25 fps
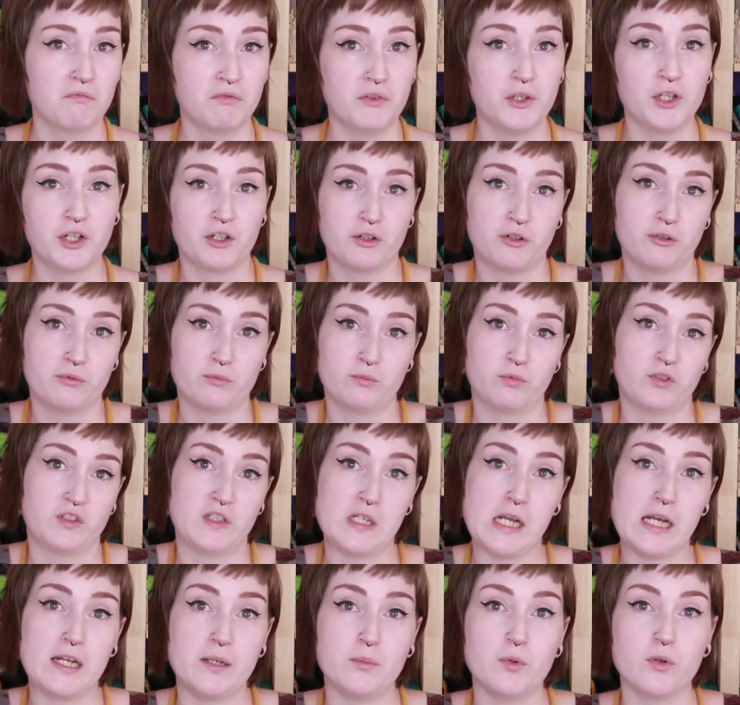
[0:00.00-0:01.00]
the
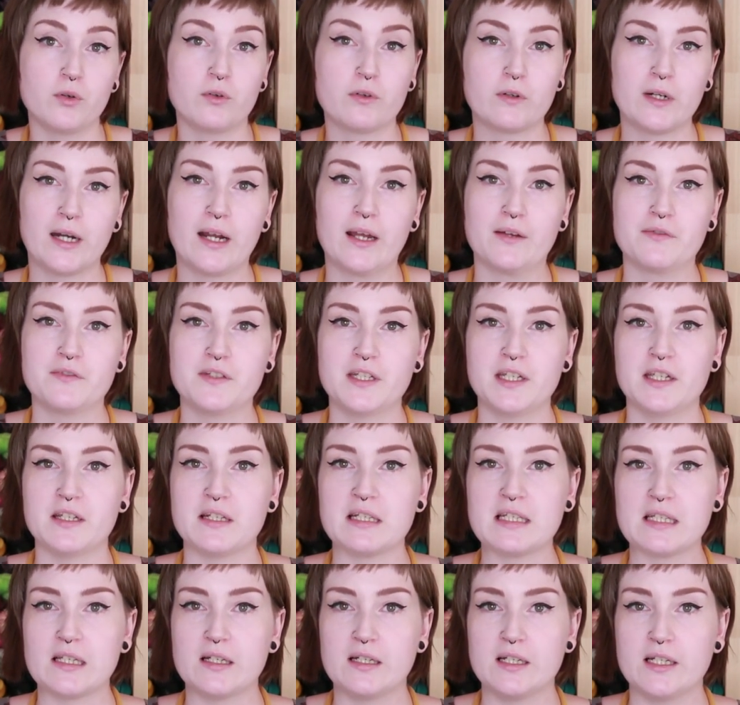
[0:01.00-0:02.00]
slightly more craftier
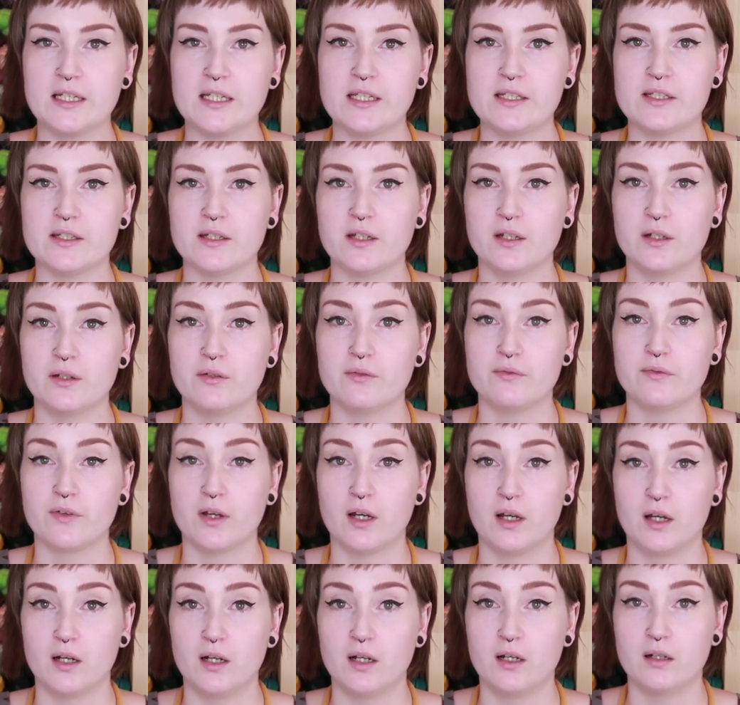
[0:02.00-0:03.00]
side of
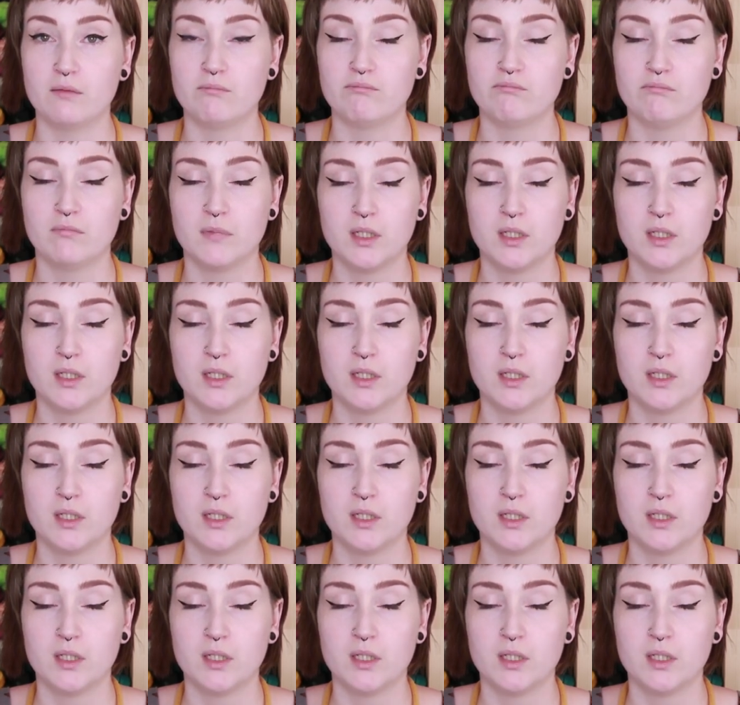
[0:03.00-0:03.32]
art.